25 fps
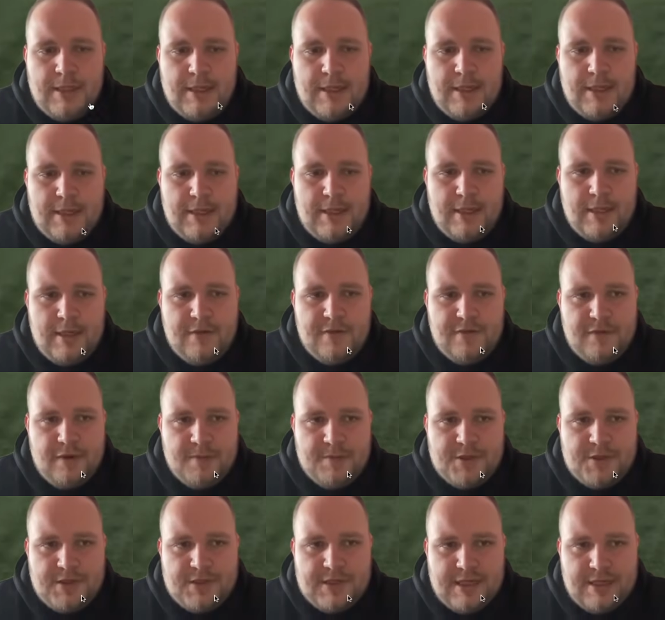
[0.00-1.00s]
And then if I'm
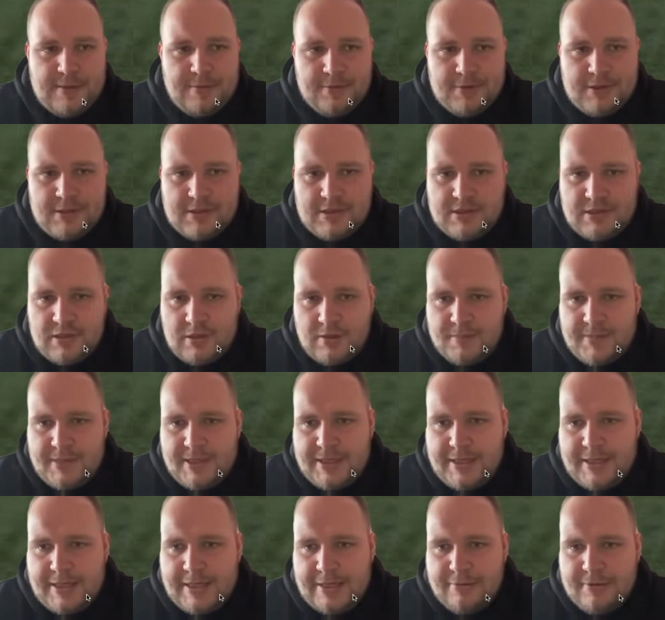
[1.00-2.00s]
just able to stop
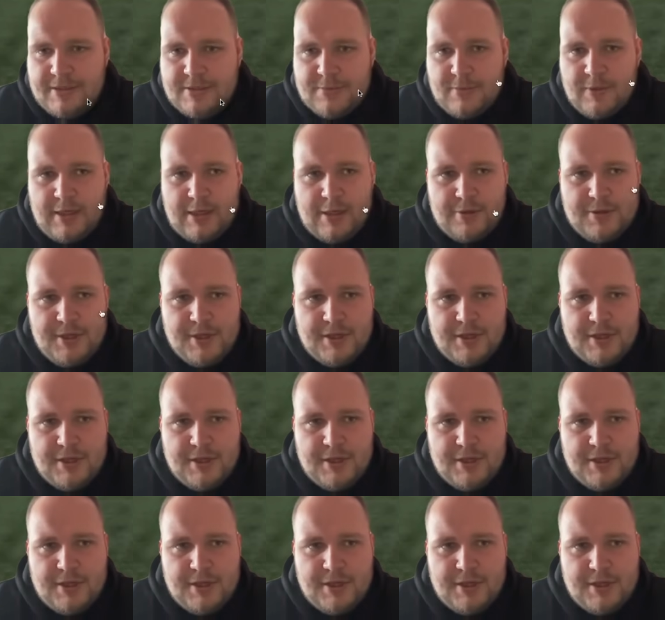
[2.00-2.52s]
now as well,